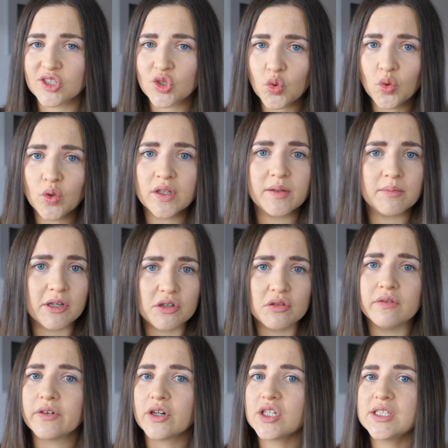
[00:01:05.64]
school and my
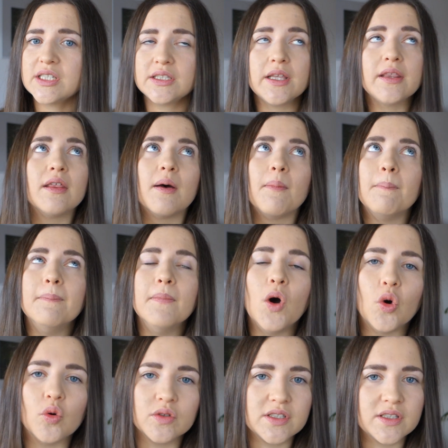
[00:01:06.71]
university the
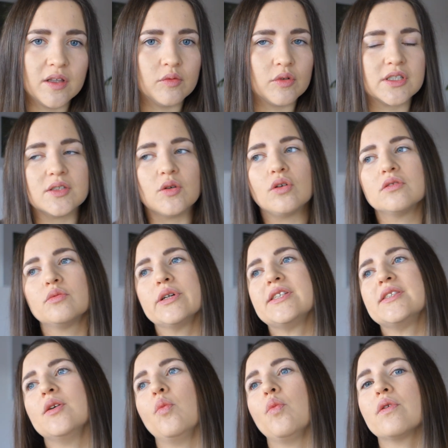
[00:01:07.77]
most, and was
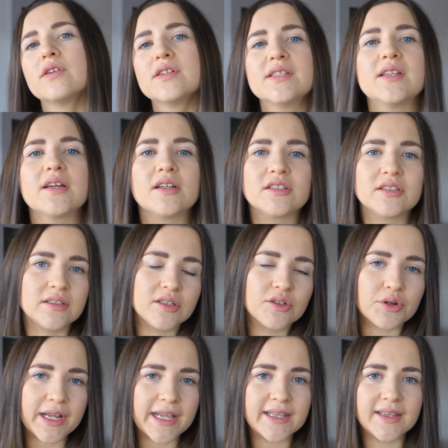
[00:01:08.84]
always the worst
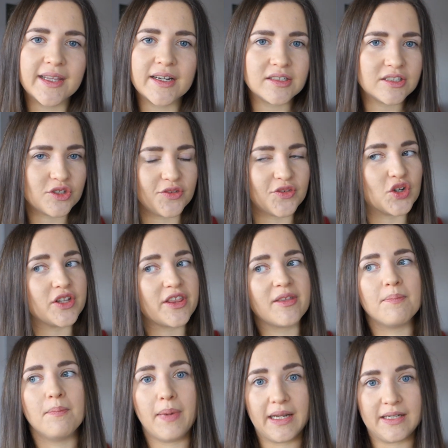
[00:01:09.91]
grade there and so forth.
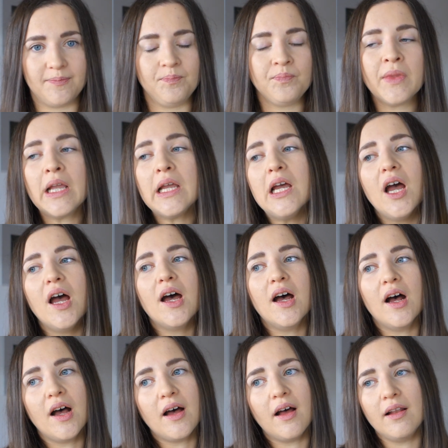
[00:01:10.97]
But
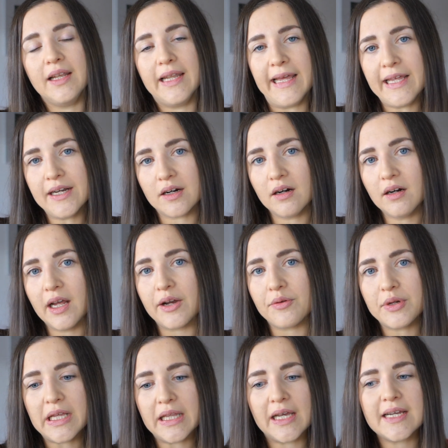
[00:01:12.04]
later I
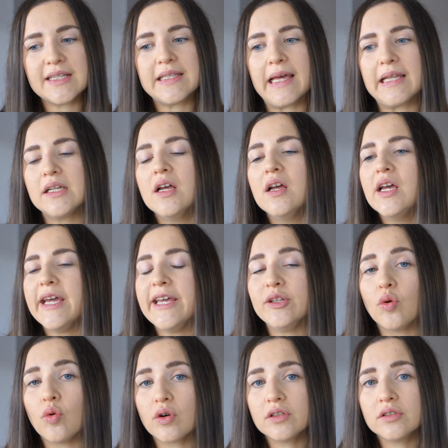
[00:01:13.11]
realized that in
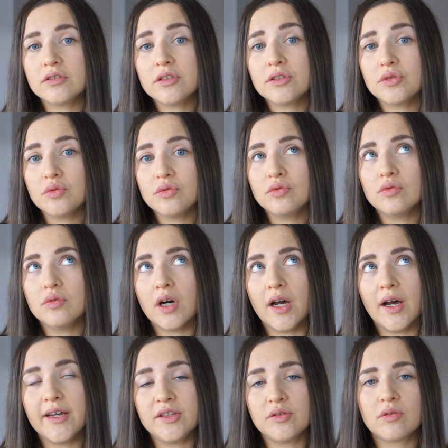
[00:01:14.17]
order
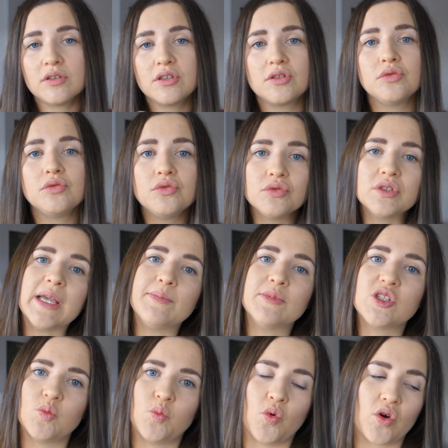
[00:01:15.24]
to do some
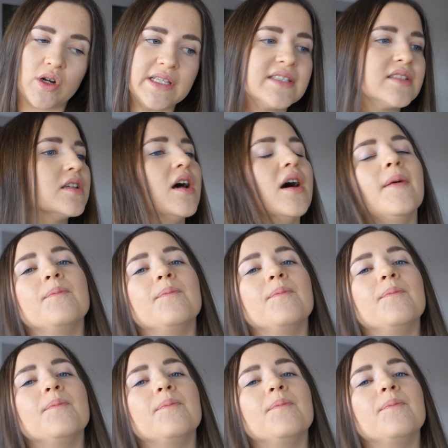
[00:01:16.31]
sports,